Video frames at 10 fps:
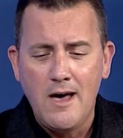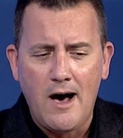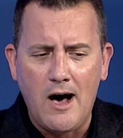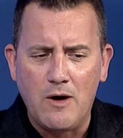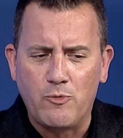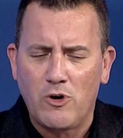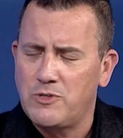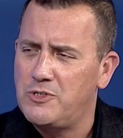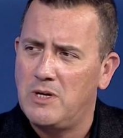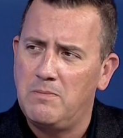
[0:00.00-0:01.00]
We're
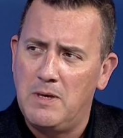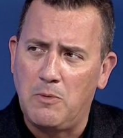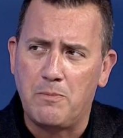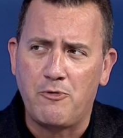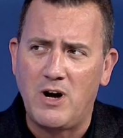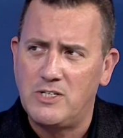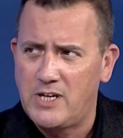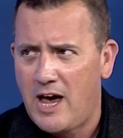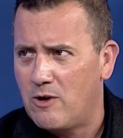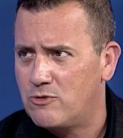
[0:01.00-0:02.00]
also seeing people price
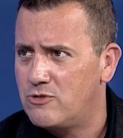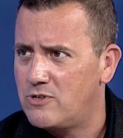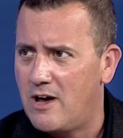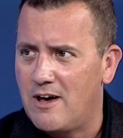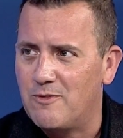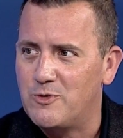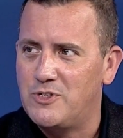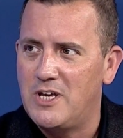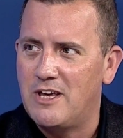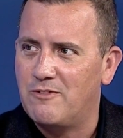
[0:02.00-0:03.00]
gouge. We're
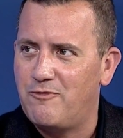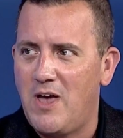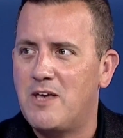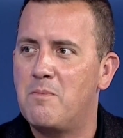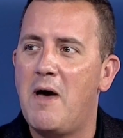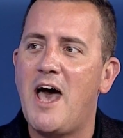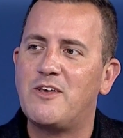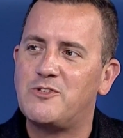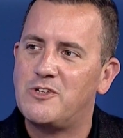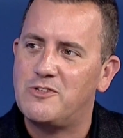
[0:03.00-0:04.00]
seeing fake
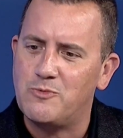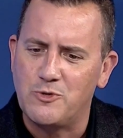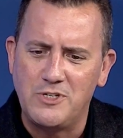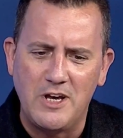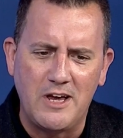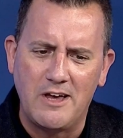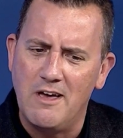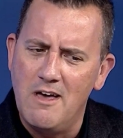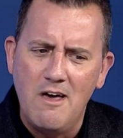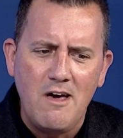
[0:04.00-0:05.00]
masks. We're seeing
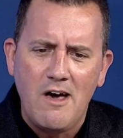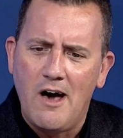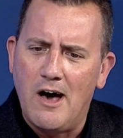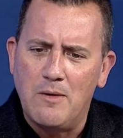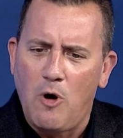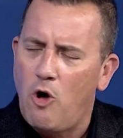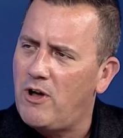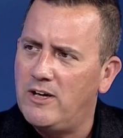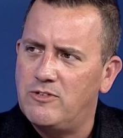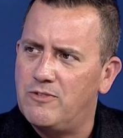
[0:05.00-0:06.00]
all
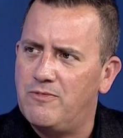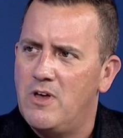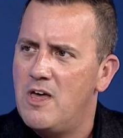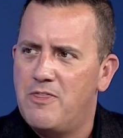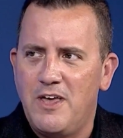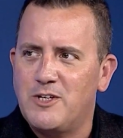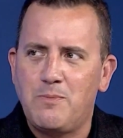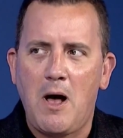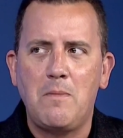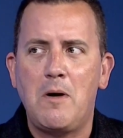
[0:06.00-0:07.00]
kinds of things
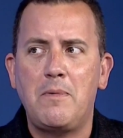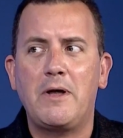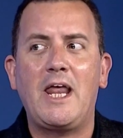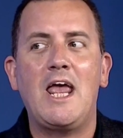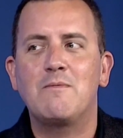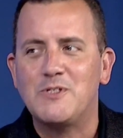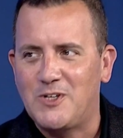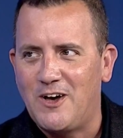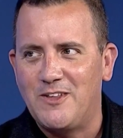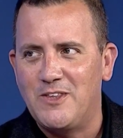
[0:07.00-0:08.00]
pop up on
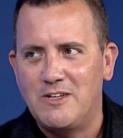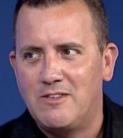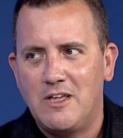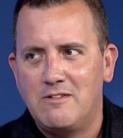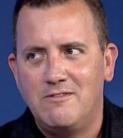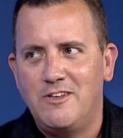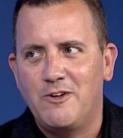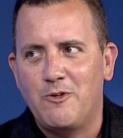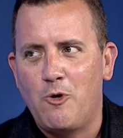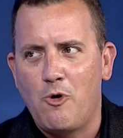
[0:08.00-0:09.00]
Amazon that
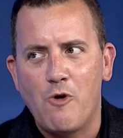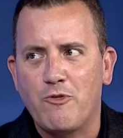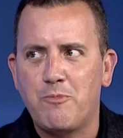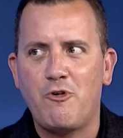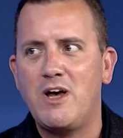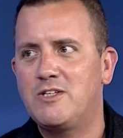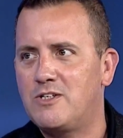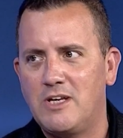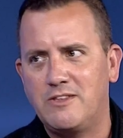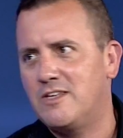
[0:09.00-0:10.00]

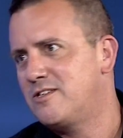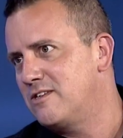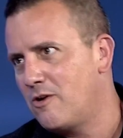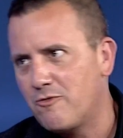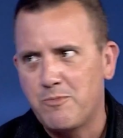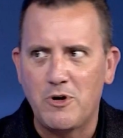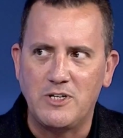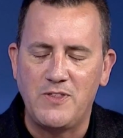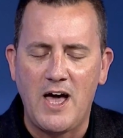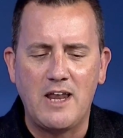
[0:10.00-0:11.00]
overpriced this and
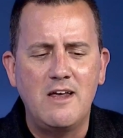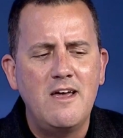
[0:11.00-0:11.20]
overpriced that.